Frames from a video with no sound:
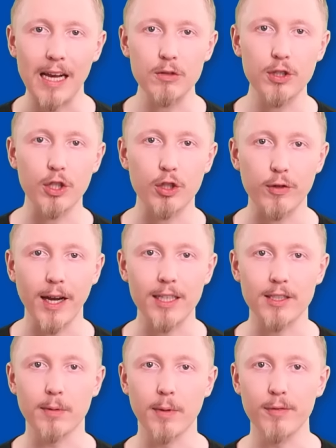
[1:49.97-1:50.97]
how to
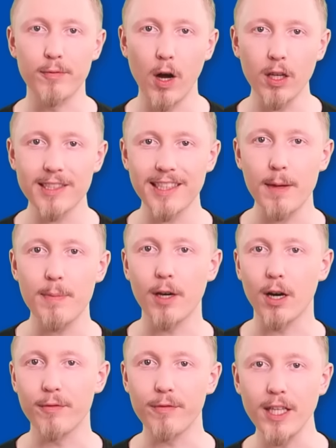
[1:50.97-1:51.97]
create some advanced
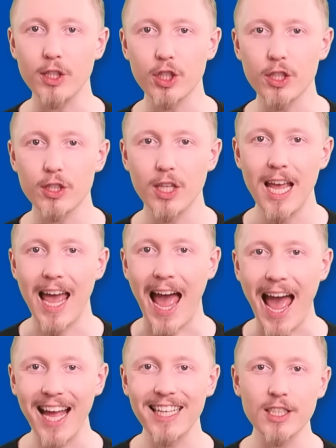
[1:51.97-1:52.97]
API features,
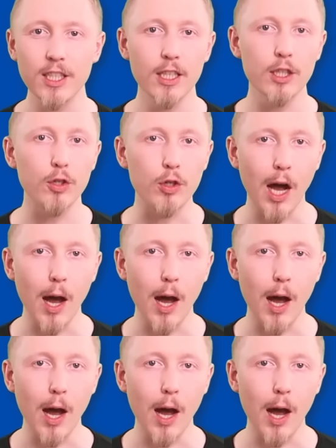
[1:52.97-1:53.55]
and you'll